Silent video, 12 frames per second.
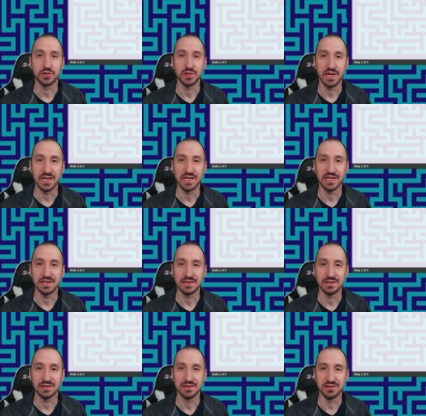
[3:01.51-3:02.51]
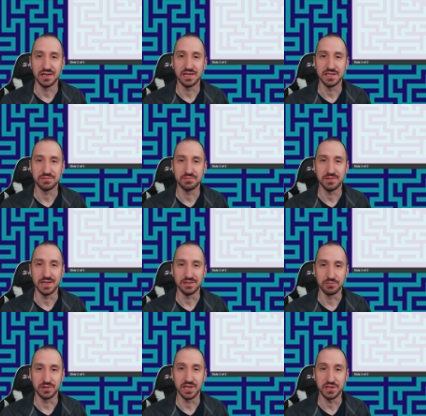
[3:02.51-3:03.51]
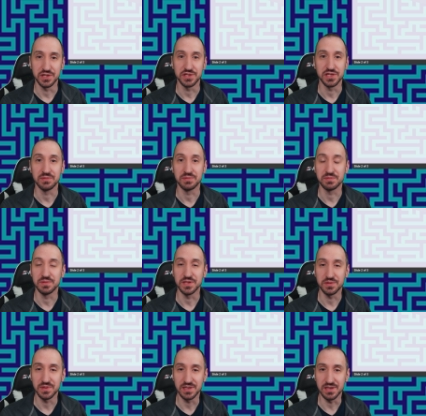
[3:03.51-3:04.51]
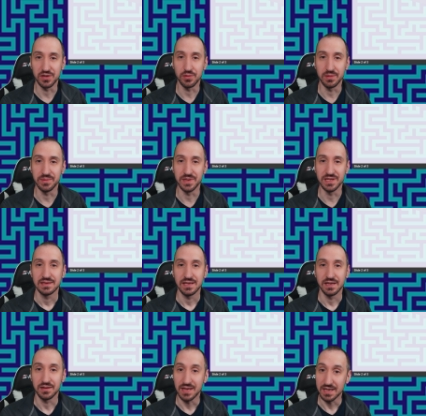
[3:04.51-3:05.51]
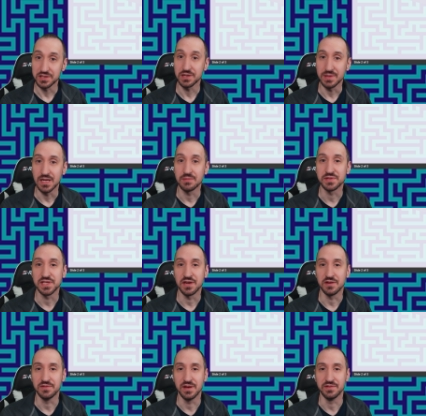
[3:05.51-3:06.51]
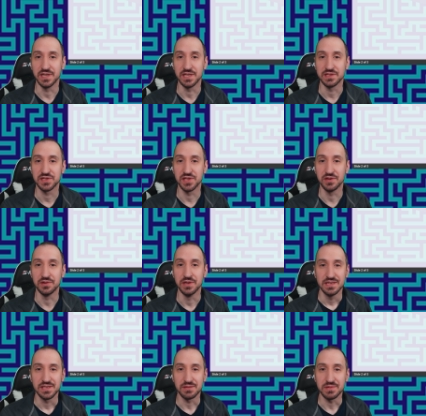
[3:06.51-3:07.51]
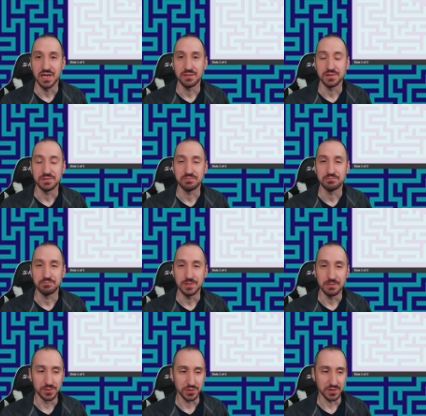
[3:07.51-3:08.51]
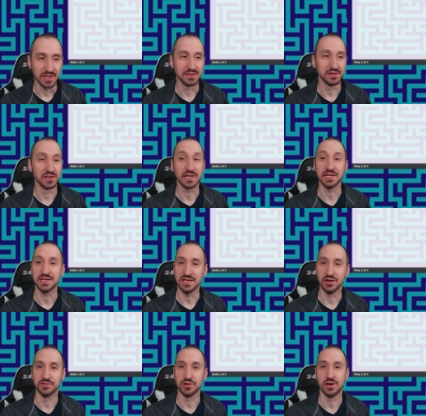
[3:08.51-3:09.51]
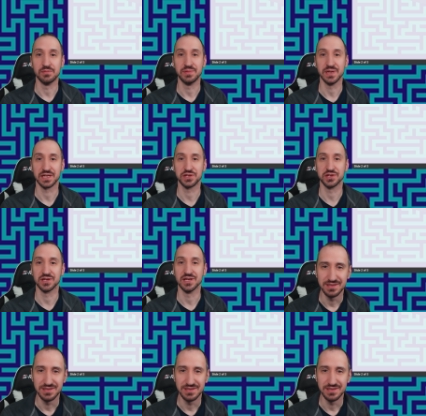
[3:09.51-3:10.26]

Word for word: creating the lines and relationships between the equipment, it'll actually become self-evident. So sometimes people try and look at the overall picture,